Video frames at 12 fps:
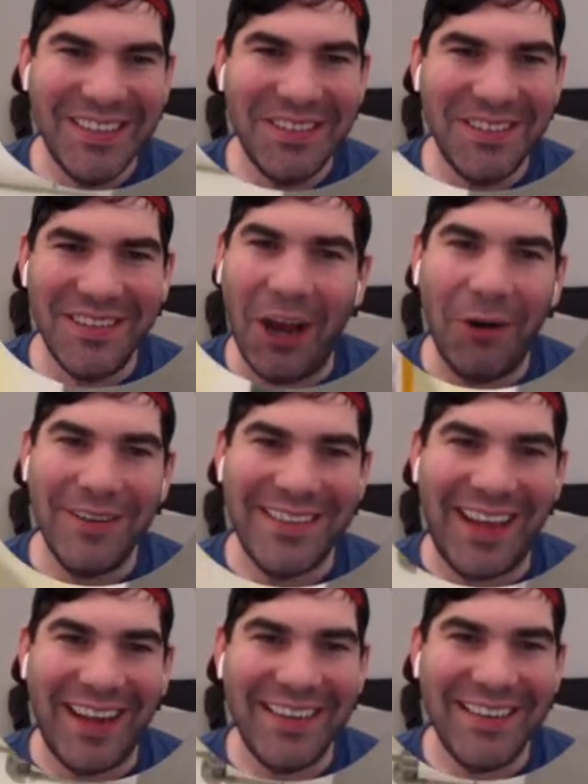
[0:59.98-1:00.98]
No, it's
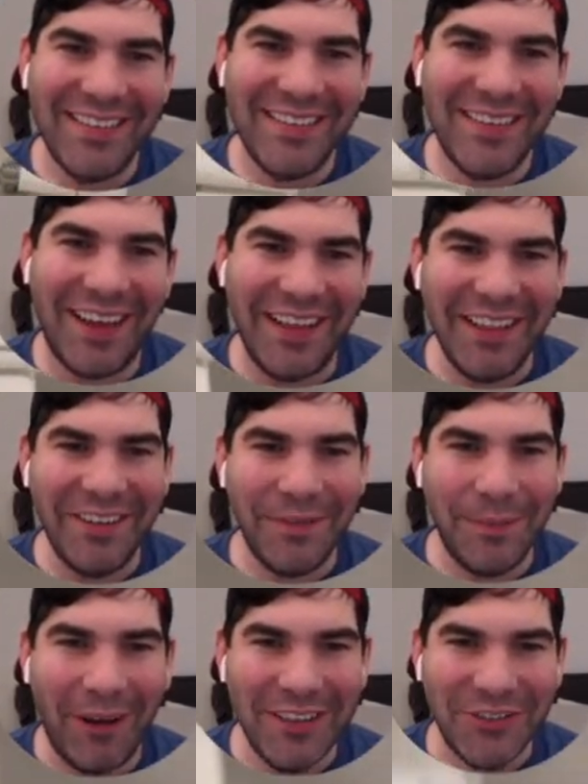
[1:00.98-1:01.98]
not. I think they're
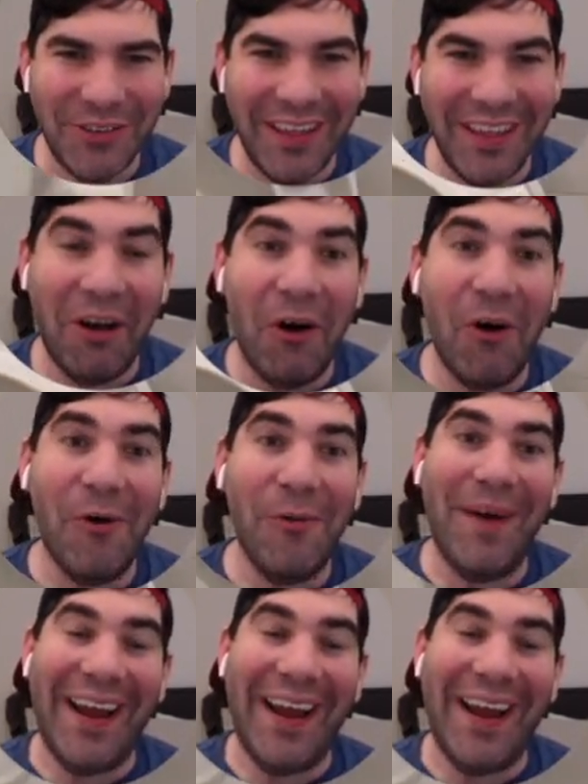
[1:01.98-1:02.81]
from Australia. Oh my